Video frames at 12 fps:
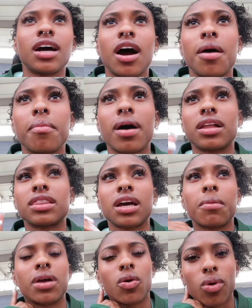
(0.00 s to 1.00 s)
I think
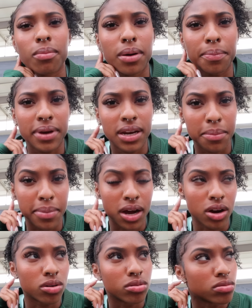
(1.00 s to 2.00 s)
I'm gonna warm up in
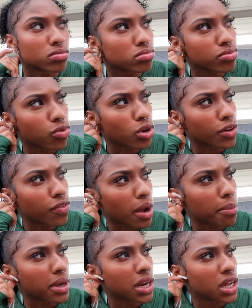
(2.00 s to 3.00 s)
about
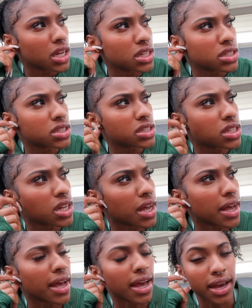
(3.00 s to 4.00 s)
45 minutes.
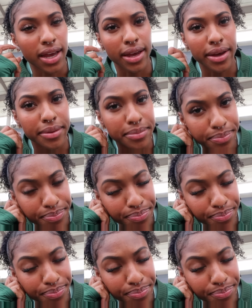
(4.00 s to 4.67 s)
And